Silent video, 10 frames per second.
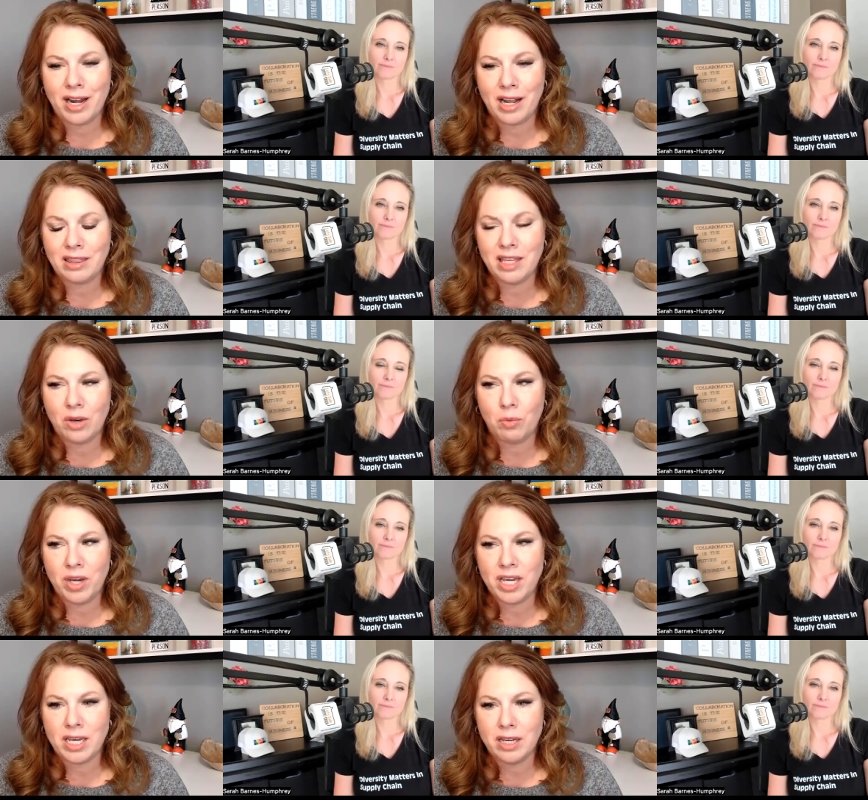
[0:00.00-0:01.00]
Speaker 1: and I think
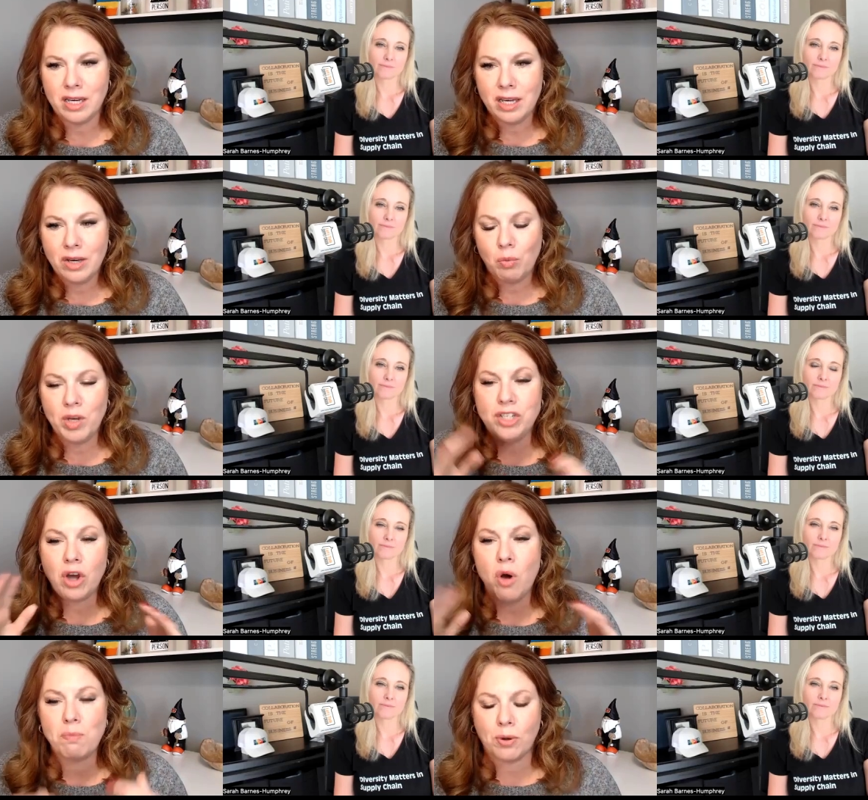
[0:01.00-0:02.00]
we we
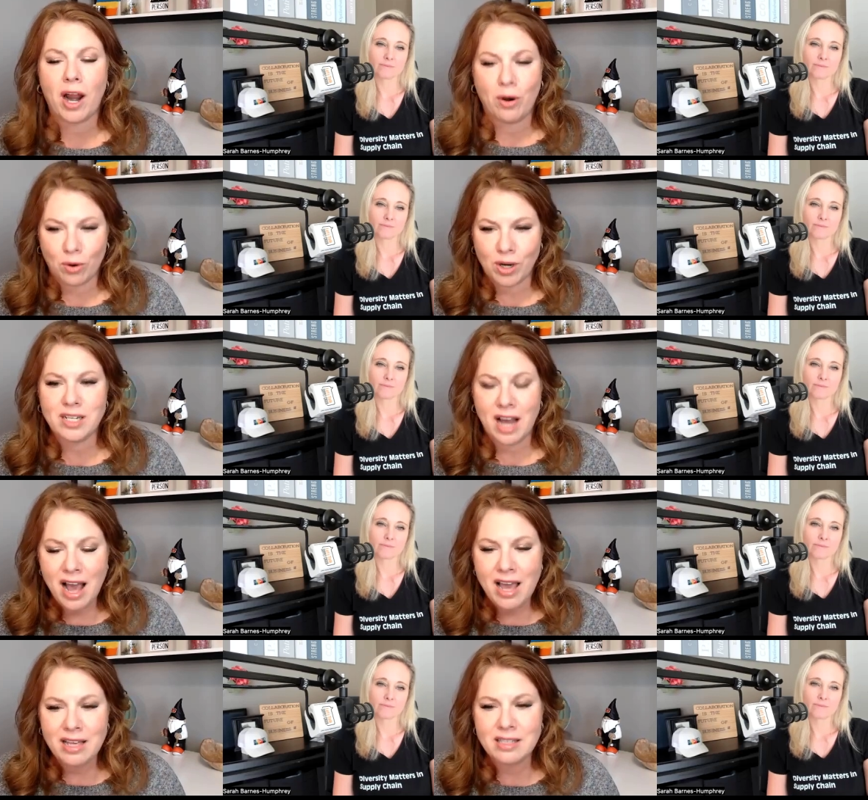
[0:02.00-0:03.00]
don't
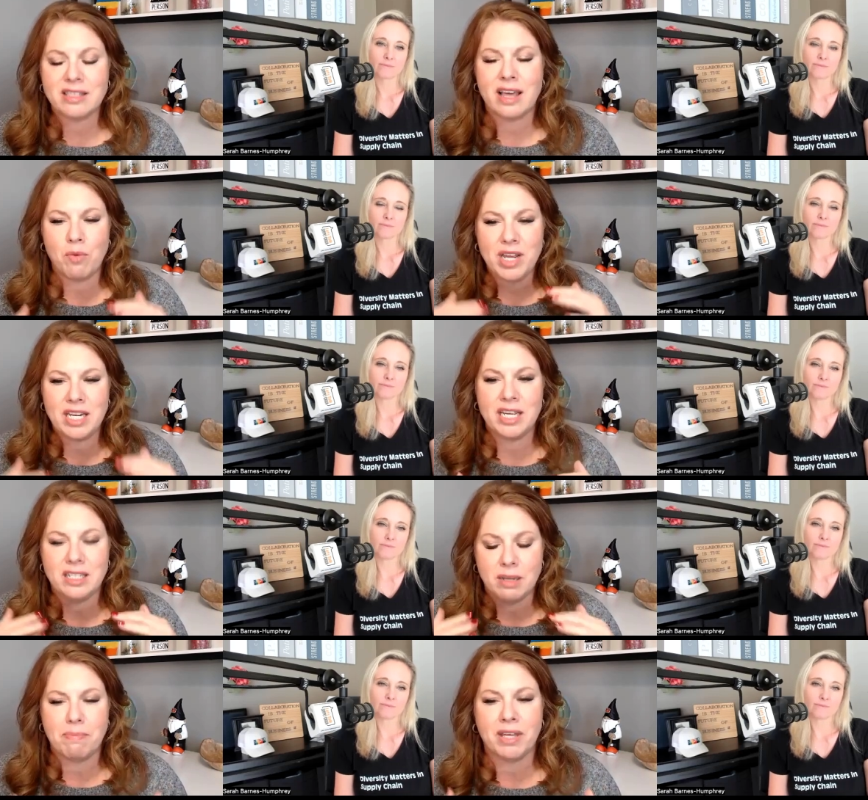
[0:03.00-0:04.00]
prioritize that we mm-hmm. need
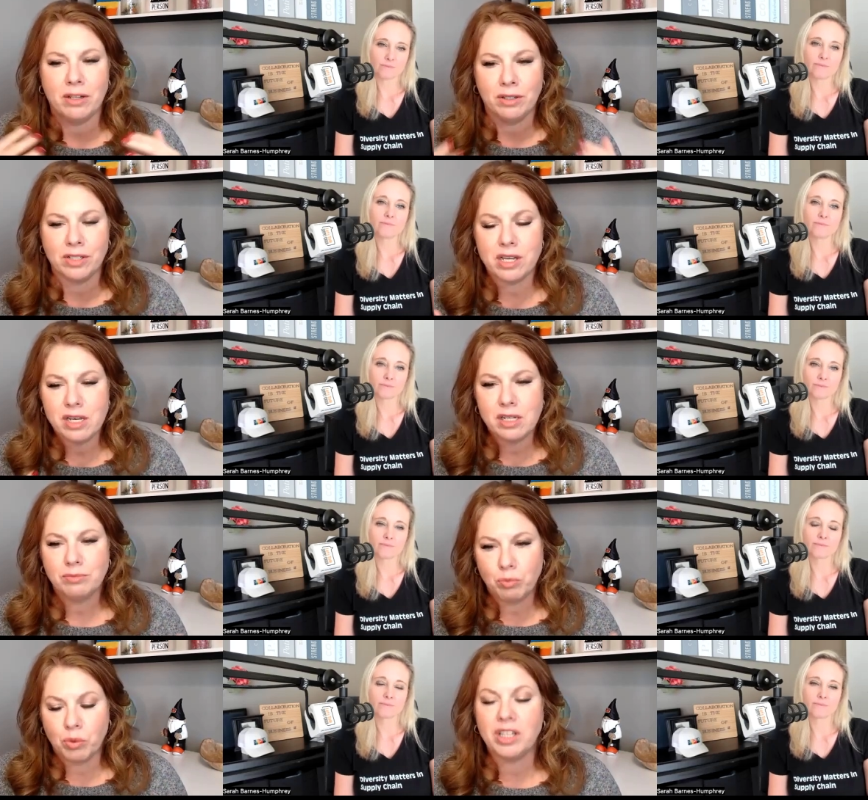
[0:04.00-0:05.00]
to build
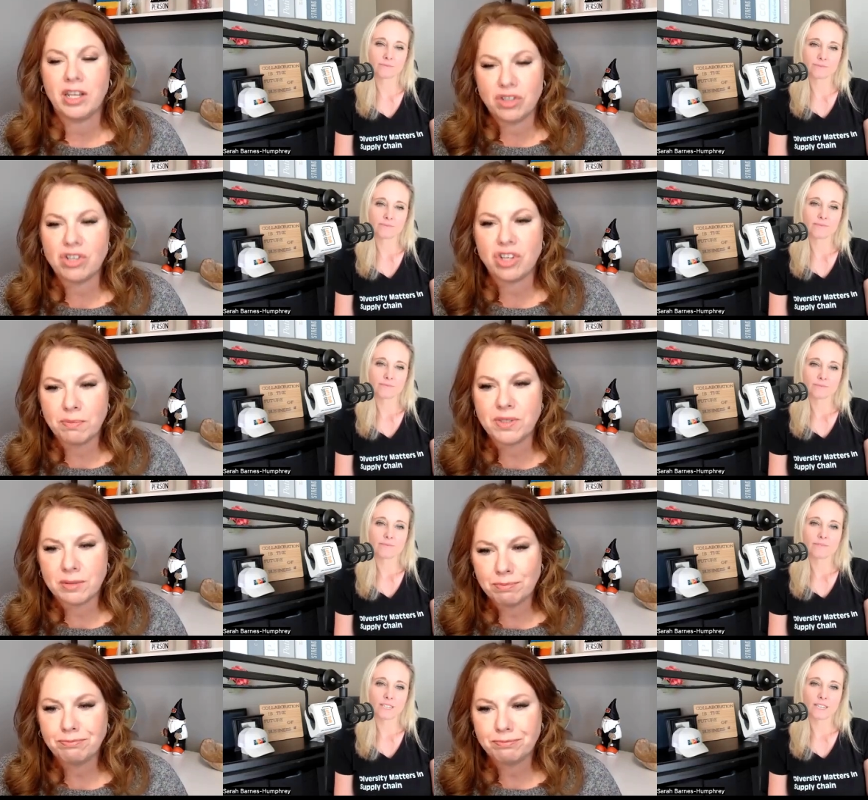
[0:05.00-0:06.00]
relationships
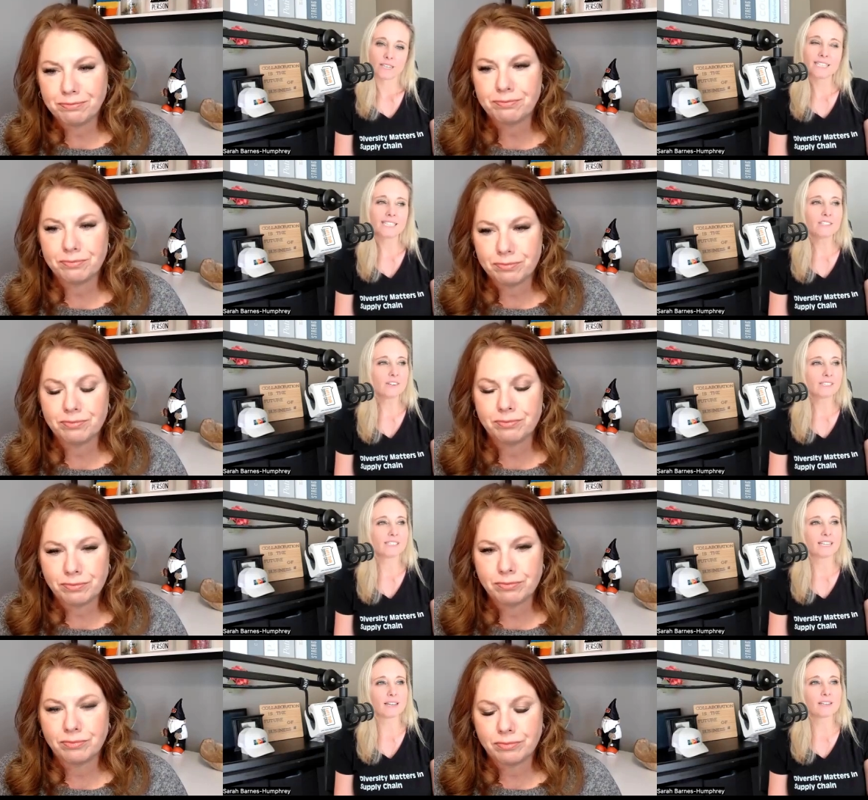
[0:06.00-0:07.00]
Speaker 2: yeah, it's
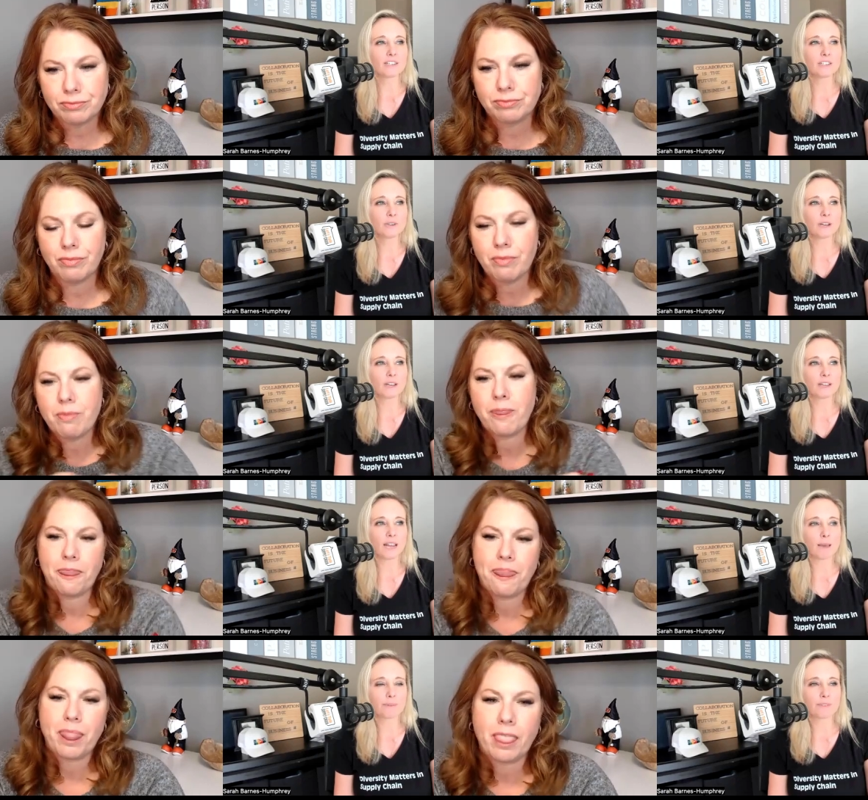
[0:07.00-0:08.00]
interesting. I'm going to do an
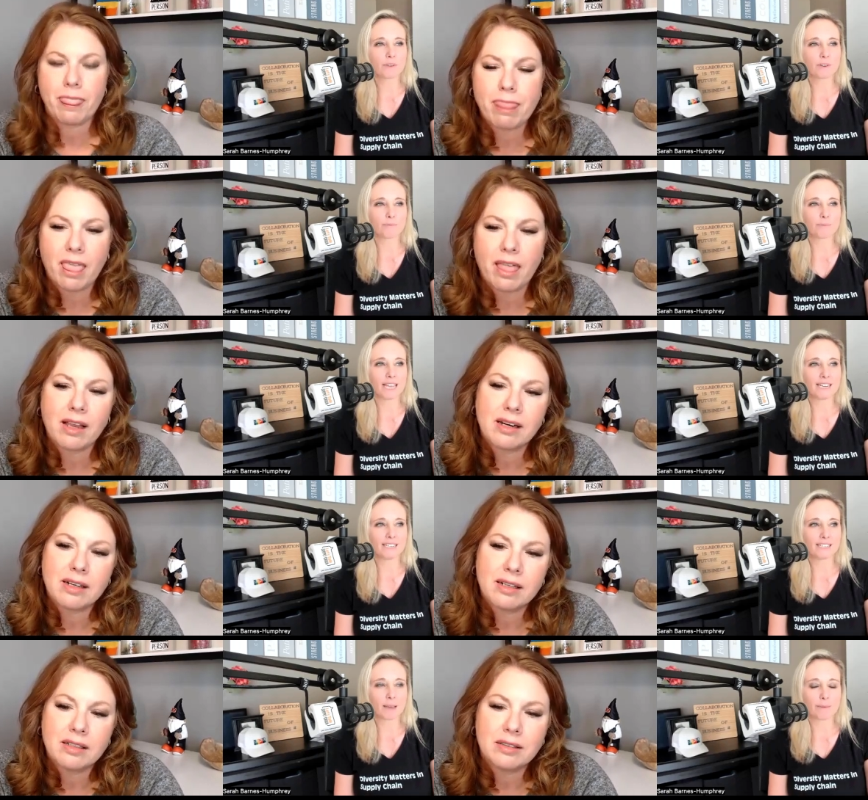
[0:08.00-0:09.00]
episode of
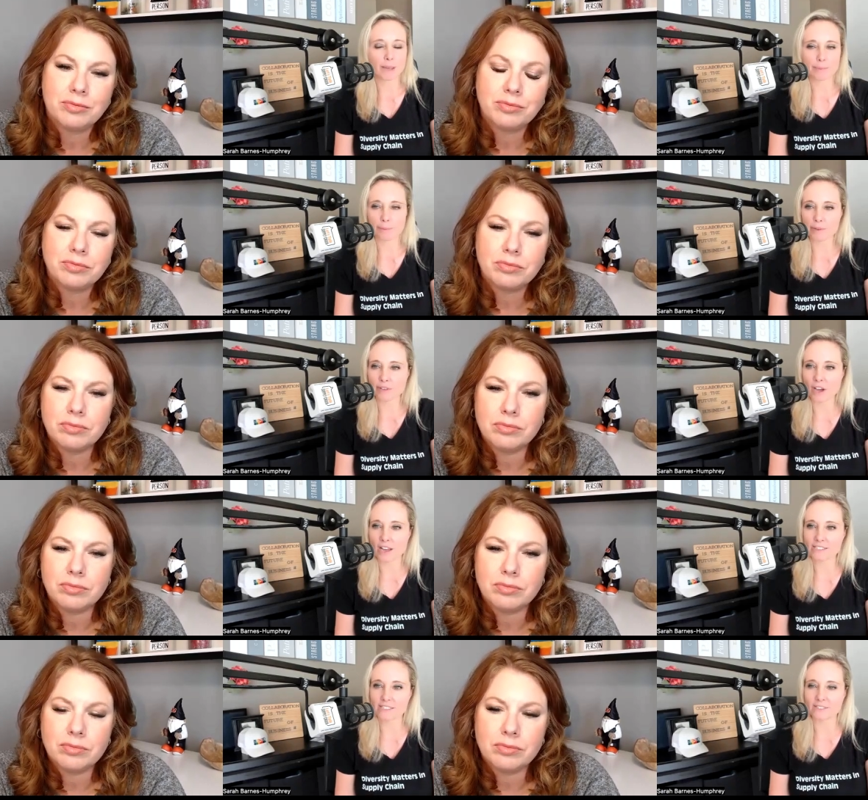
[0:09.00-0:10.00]
Blended coming up about the
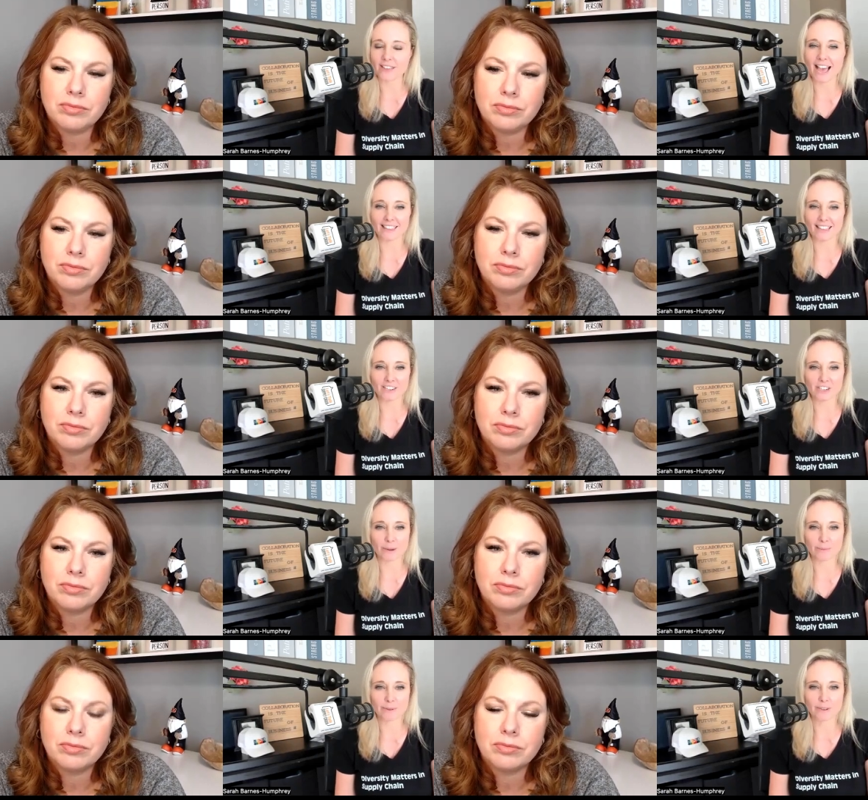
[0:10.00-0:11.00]
cost of allyship